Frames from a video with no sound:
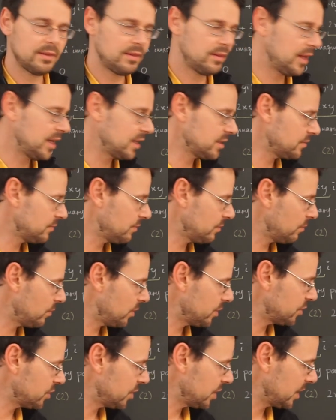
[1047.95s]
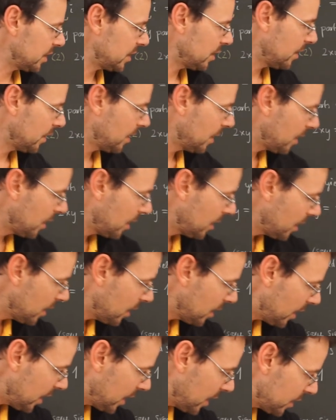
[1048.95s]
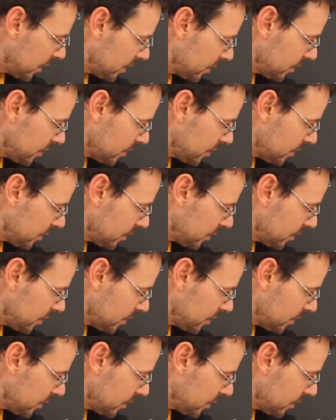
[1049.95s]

Thanks for watching, and